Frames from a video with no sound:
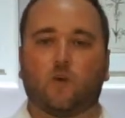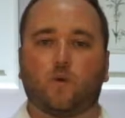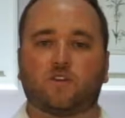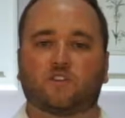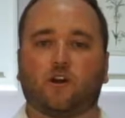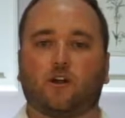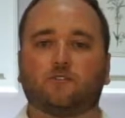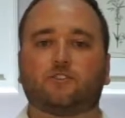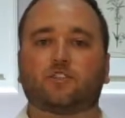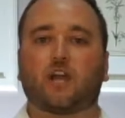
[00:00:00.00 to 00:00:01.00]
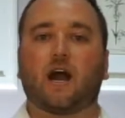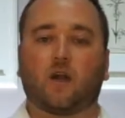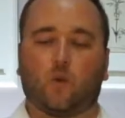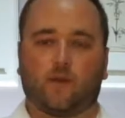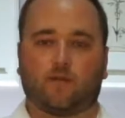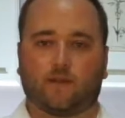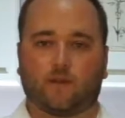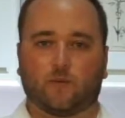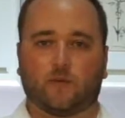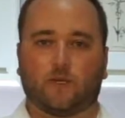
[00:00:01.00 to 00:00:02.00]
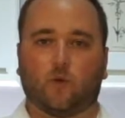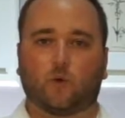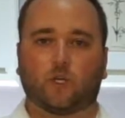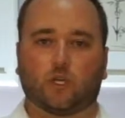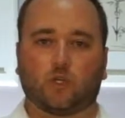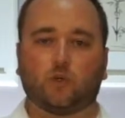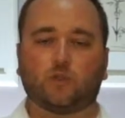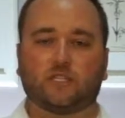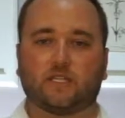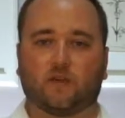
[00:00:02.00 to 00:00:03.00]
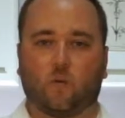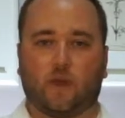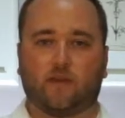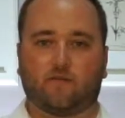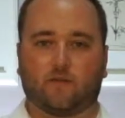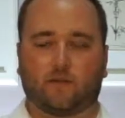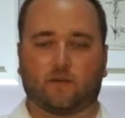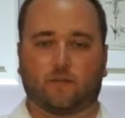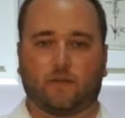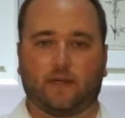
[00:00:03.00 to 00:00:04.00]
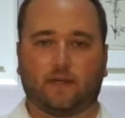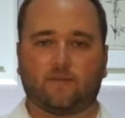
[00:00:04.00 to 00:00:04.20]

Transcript: which is called Shockwave Therapy or Acoustic Wave Therapy.